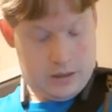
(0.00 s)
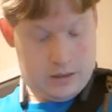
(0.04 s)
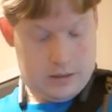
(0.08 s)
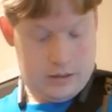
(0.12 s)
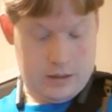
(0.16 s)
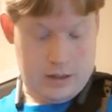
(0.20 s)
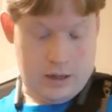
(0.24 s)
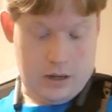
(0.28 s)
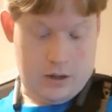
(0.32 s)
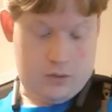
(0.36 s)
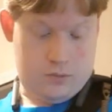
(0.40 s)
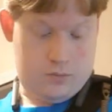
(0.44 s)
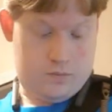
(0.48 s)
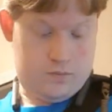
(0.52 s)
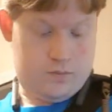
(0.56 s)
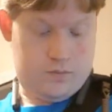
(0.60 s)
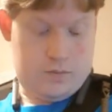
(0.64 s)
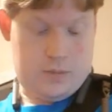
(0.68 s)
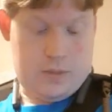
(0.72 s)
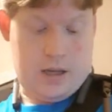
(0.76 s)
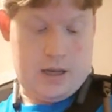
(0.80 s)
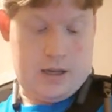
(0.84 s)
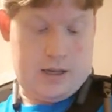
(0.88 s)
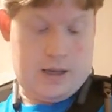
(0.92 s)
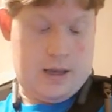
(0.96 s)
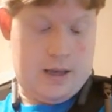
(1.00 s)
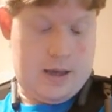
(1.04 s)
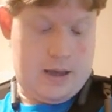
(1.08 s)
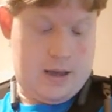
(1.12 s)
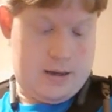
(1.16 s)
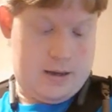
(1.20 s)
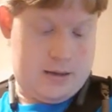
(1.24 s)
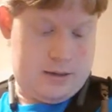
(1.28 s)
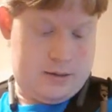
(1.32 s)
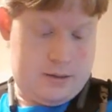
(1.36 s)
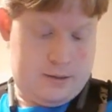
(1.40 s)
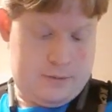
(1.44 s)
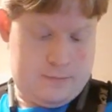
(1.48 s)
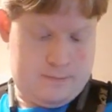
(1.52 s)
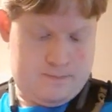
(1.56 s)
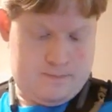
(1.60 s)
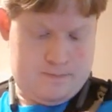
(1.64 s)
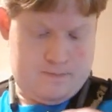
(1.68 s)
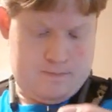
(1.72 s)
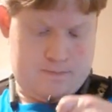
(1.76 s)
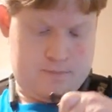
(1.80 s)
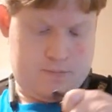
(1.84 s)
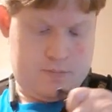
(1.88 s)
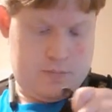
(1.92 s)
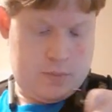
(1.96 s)
Now, I can
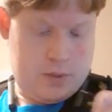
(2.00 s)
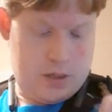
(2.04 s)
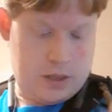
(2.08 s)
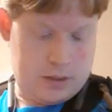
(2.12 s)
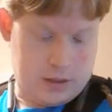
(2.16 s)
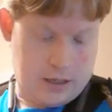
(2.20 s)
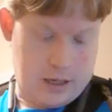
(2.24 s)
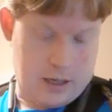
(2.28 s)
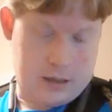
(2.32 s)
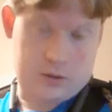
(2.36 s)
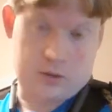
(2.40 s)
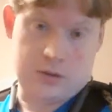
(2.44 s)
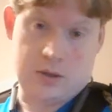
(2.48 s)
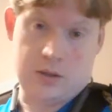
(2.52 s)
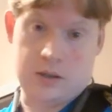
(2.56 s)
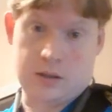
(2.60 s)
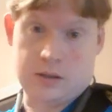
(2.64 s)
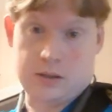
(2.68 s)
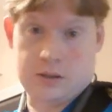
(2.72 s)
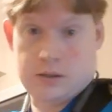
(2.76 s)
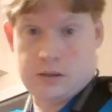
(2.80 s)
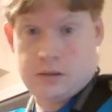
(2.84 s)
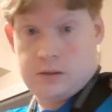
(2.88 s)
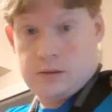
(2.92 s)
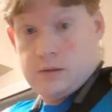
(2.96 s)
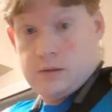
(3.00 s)
attach this